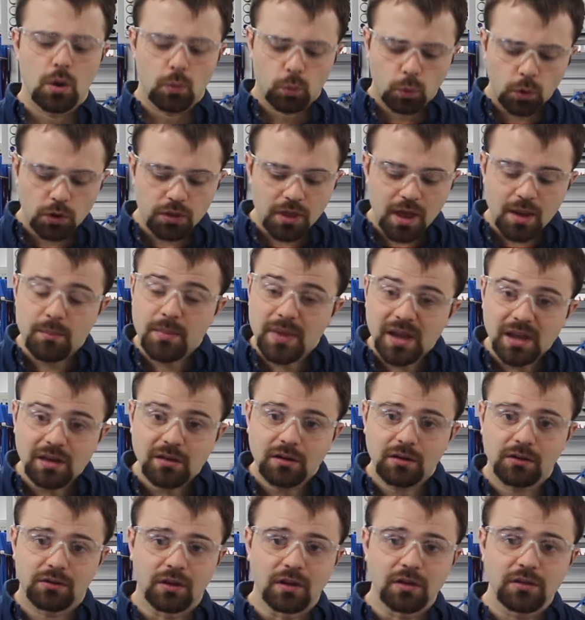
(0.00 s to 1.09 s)
What that
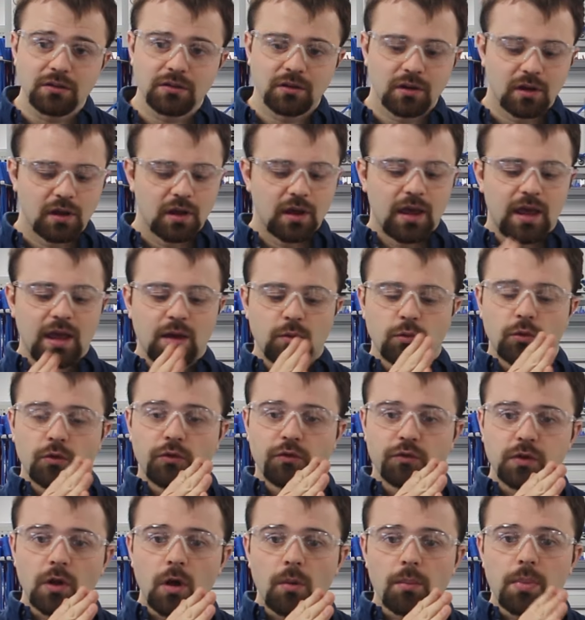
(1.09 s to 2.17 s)
means is it will
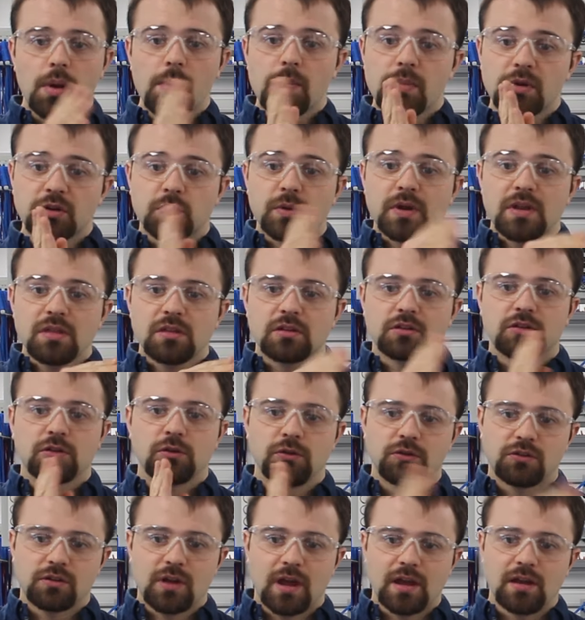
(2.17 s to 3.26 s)
flop between the
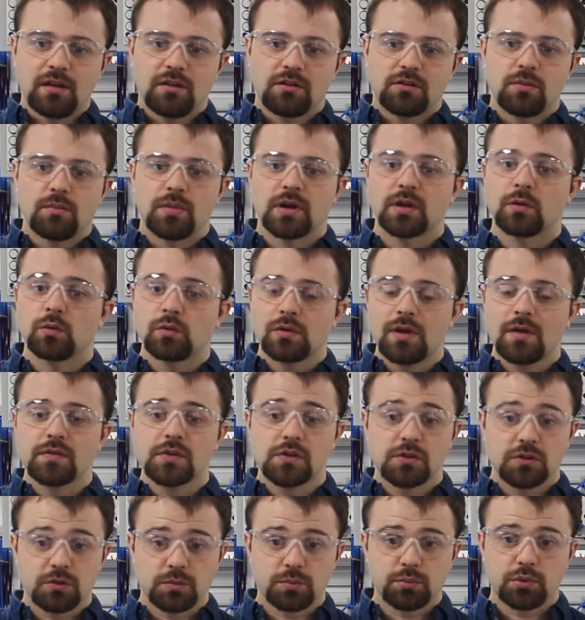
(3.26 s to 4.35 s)
two states, but it will never
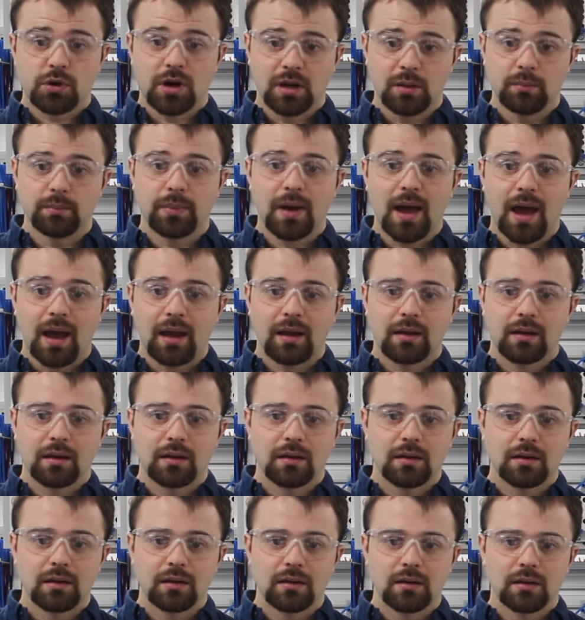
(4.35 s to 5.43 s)
spring back.
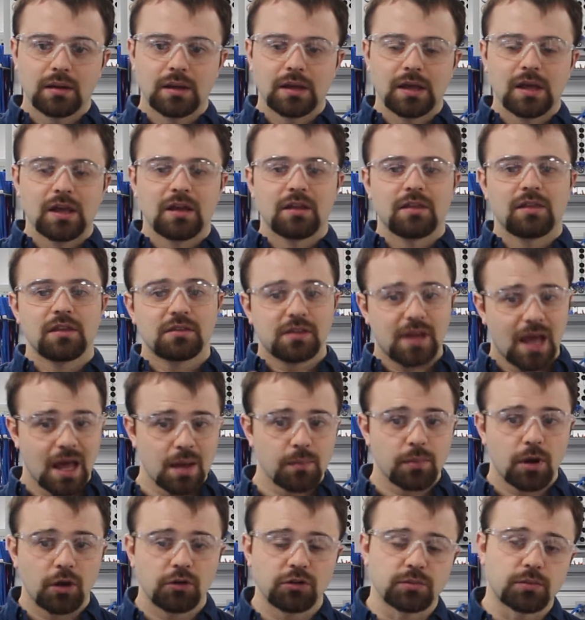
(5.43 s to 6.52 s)
This
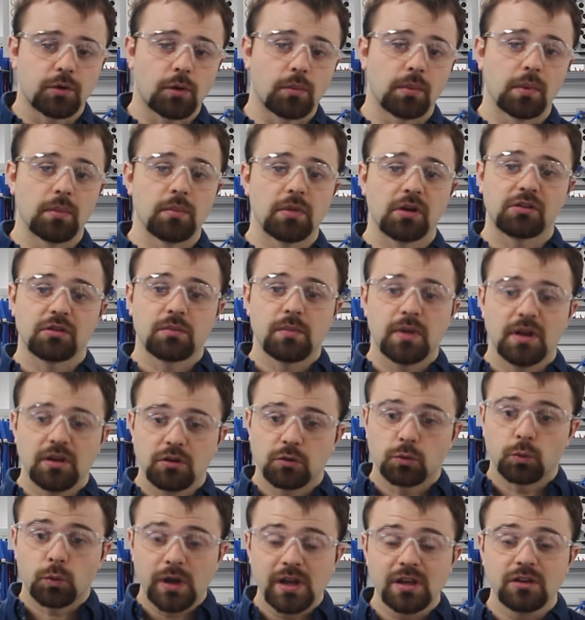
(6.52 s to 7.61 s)
can pose a problem because it means
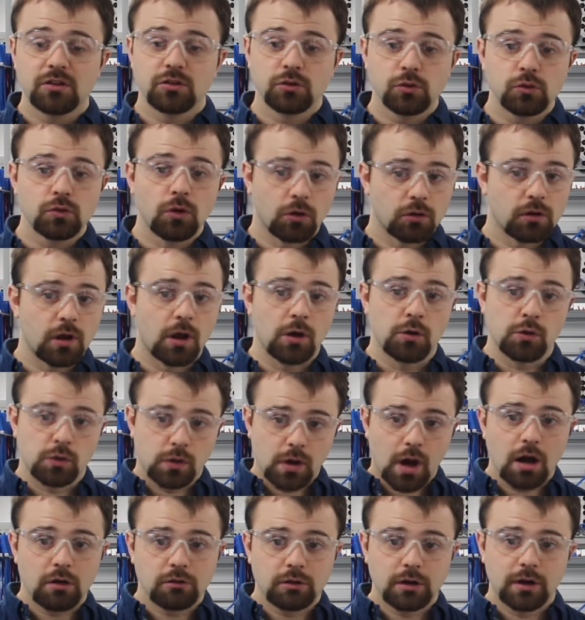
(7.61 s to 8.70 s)
we do not know
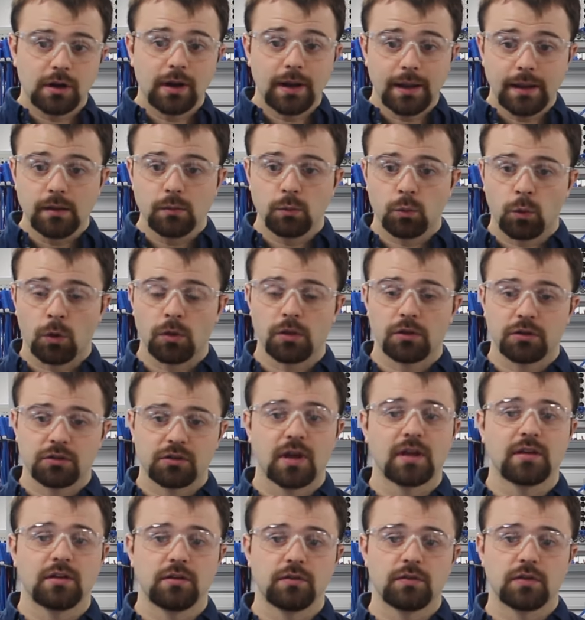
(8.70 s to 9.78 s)
currently what the
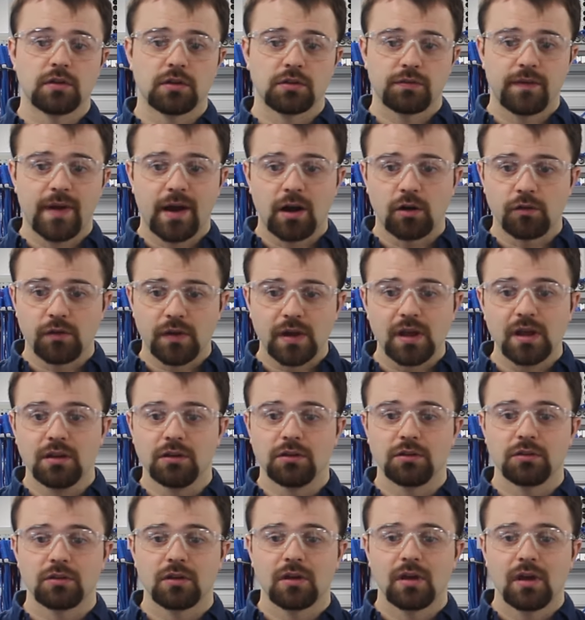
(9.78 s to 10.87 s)
state of this valve
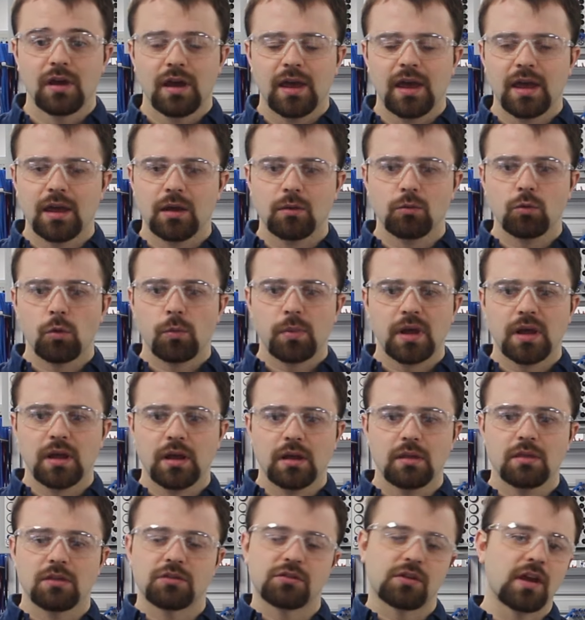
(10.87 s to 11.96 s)
is. It will be
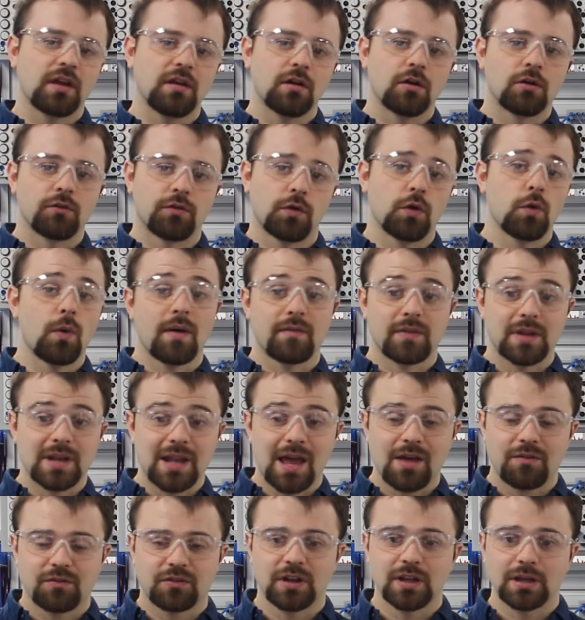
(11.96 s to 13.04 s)
in the state of whoever
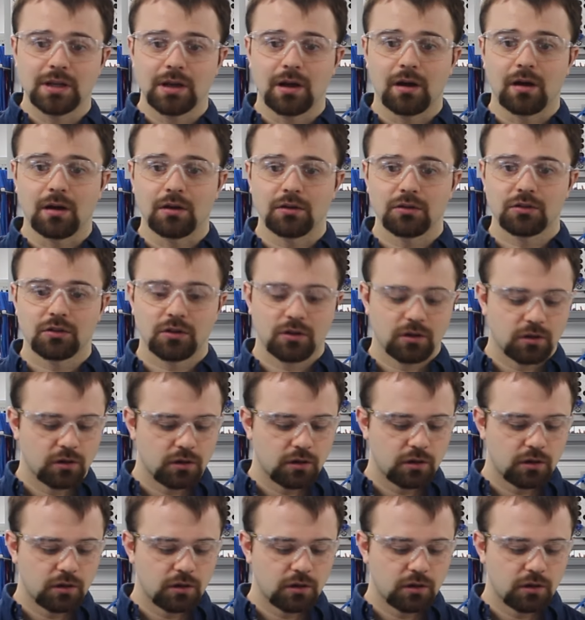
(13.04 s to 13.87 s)
left it last.